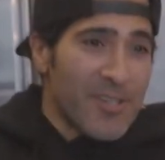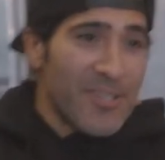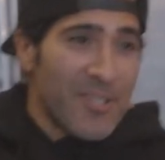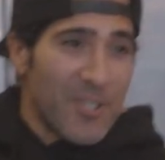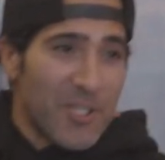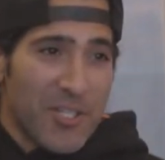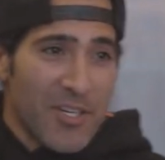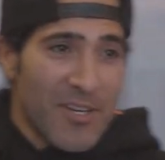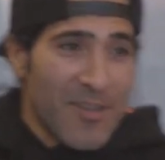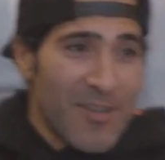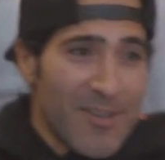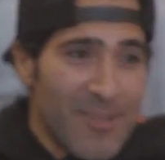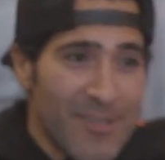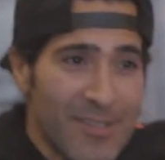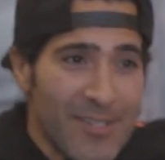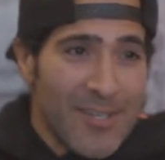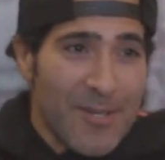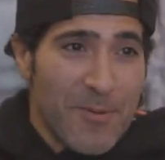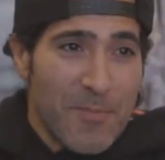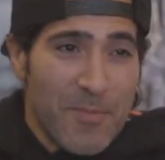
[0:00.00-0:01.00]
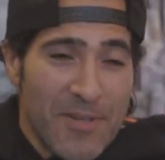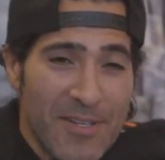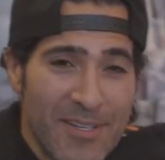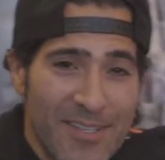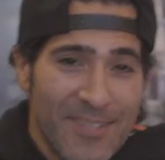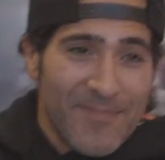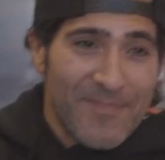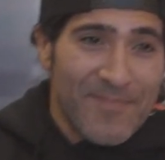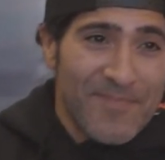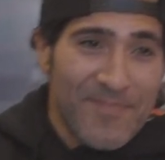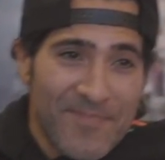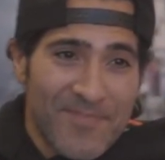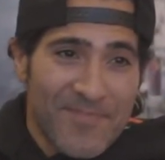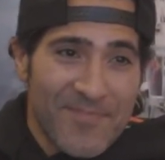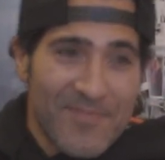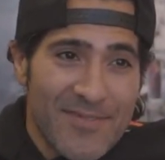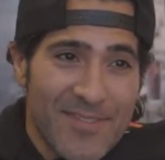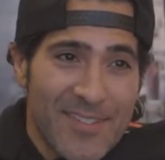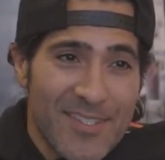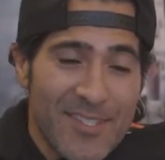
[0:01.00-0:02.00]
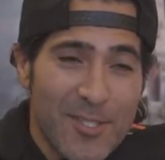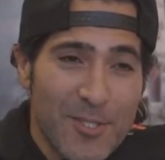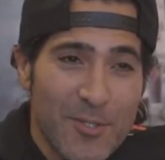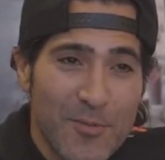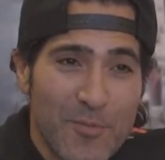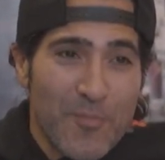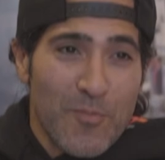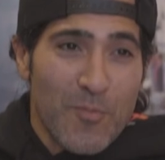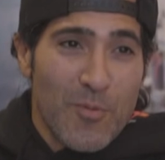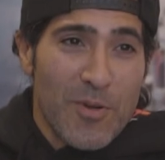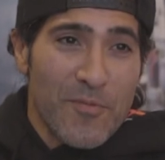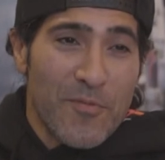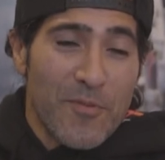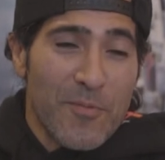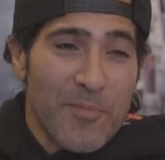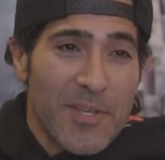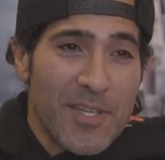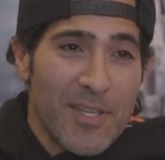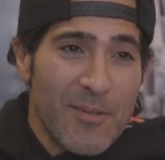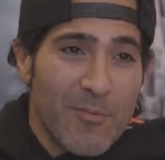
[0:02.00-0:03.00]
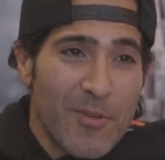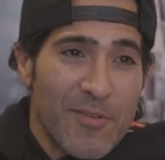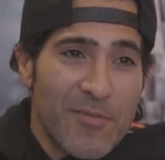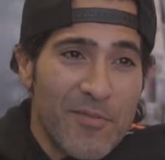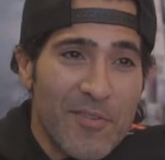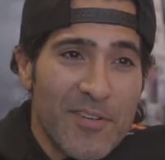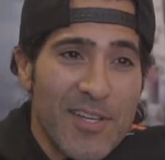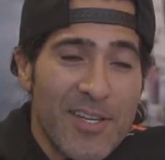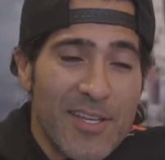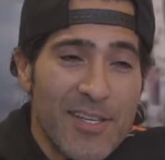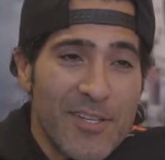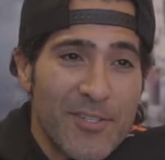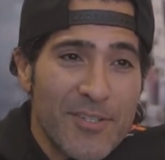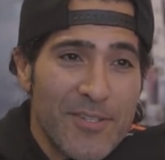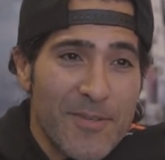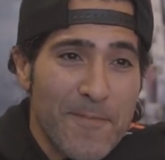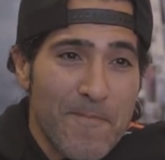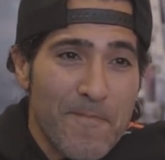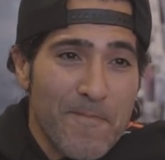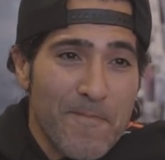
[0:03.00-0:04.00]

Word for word: gonna share earlier, but it's just one for me and one for Nyesha.